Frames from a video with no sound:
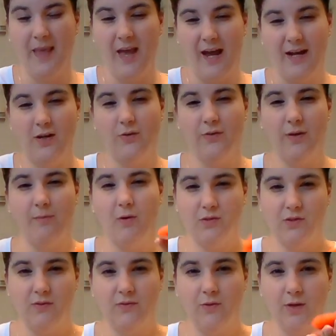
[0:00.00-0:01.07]
I know that
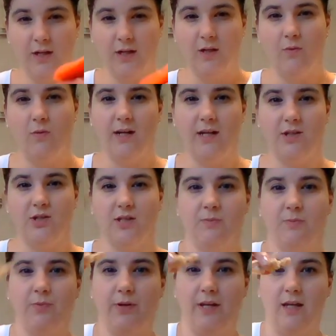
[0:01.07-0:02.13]
most of you are going to want to
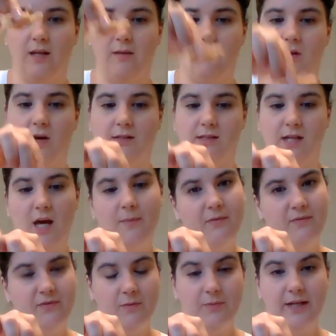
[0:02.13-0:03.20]
just put him on top
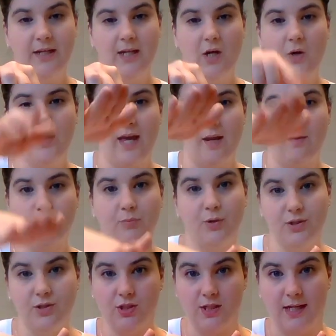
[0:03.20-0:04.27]
of the Play-Doh and
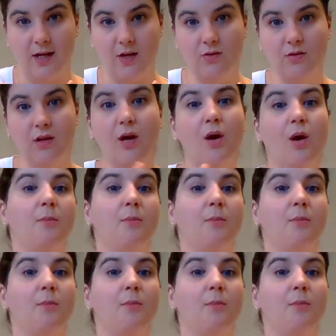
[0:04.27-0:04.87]
push down,